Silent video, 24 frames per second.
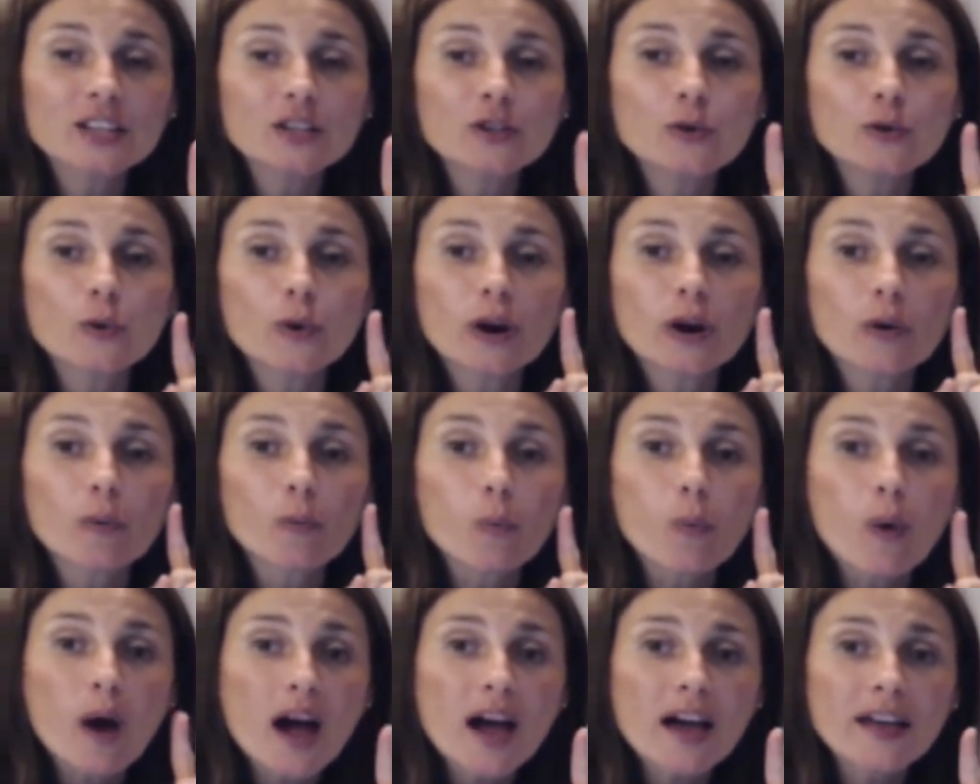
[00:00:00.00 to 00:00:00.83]
you
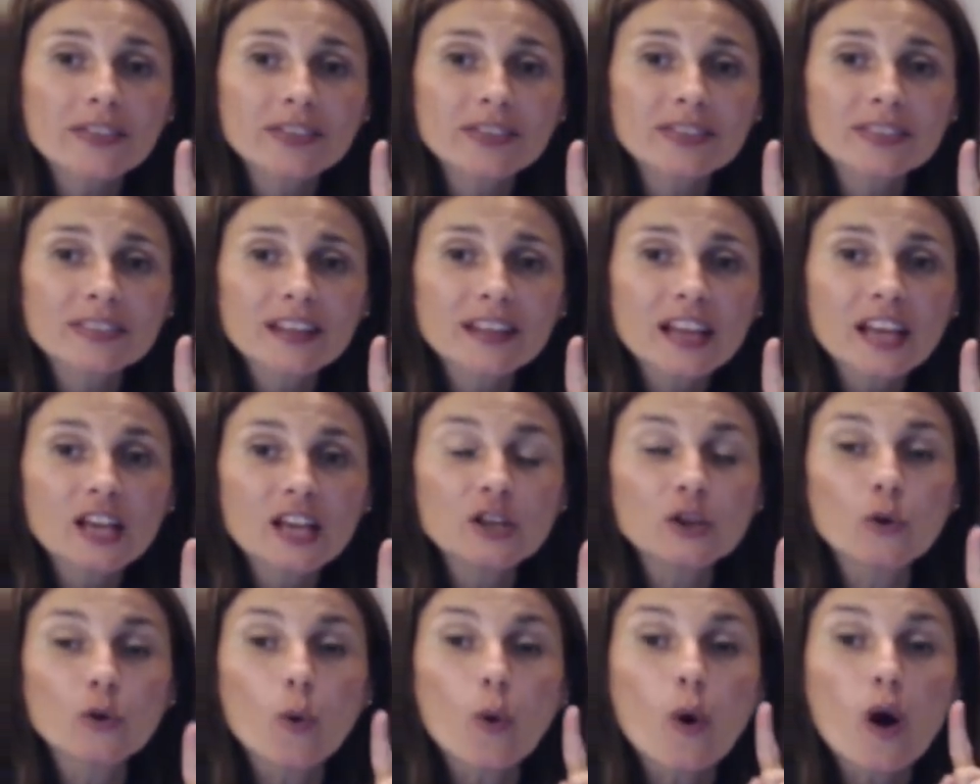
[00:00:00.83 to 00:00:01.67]
are one,
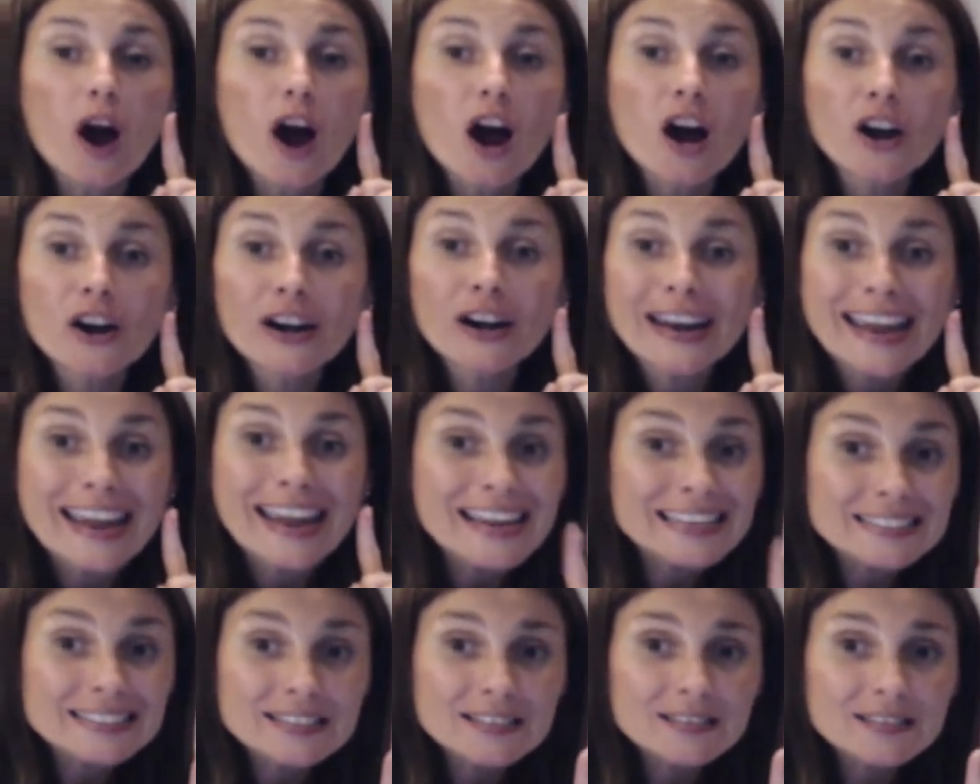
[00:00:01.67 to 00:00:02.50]
you are
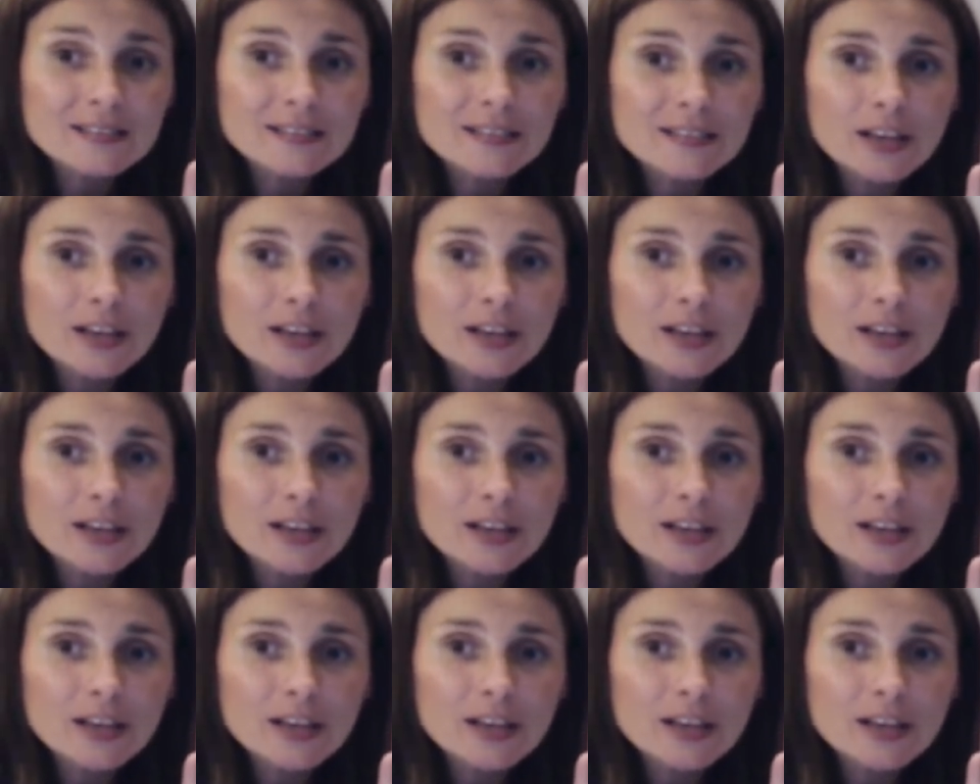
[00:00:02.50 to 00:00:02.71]
it,